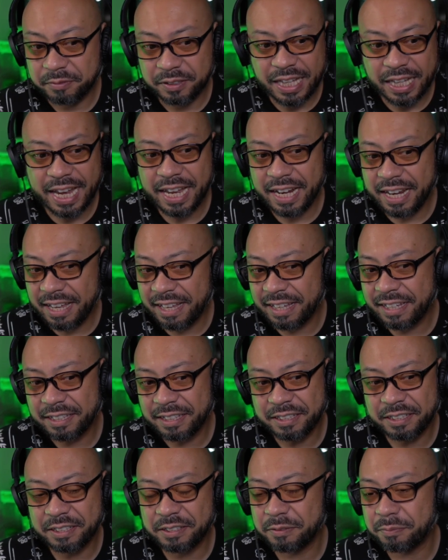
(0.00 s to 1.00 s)

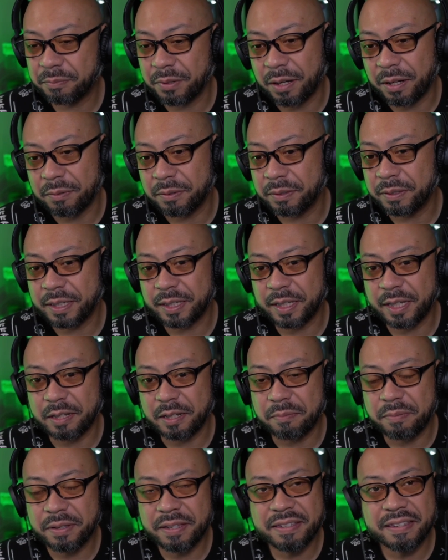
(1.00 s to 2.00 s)
lady, probably
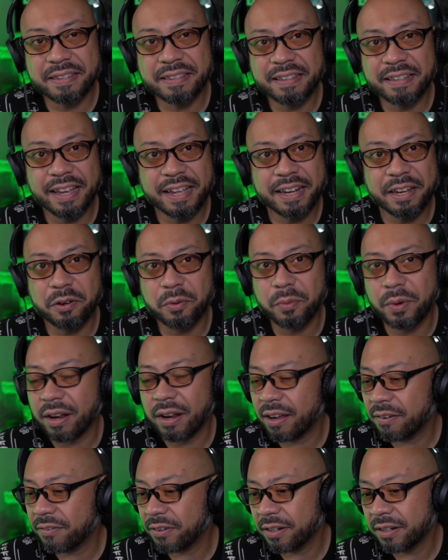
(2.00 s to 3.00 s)
like a business lady or
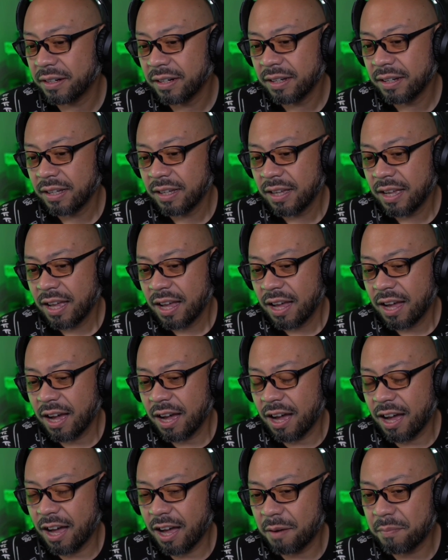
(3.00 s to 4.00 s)
whatever.
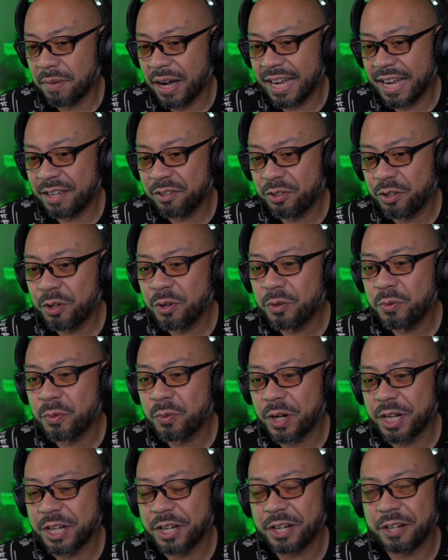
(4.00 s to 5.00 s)
I do
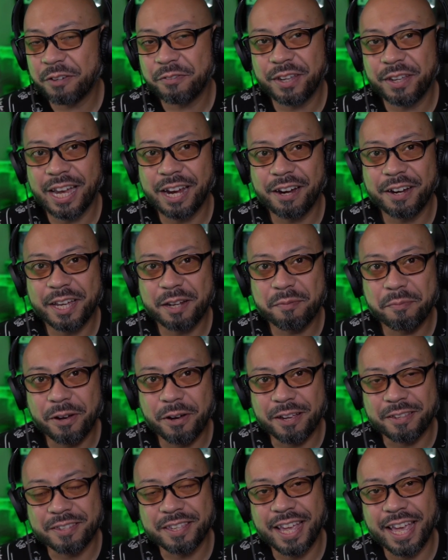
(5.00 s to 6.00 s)
wonder if Carrie-Anne
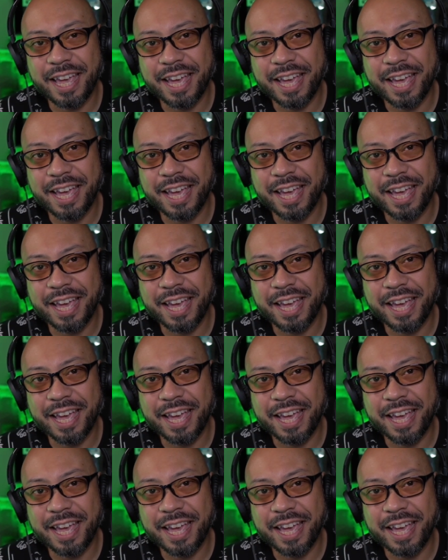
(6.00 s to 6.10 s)
Moss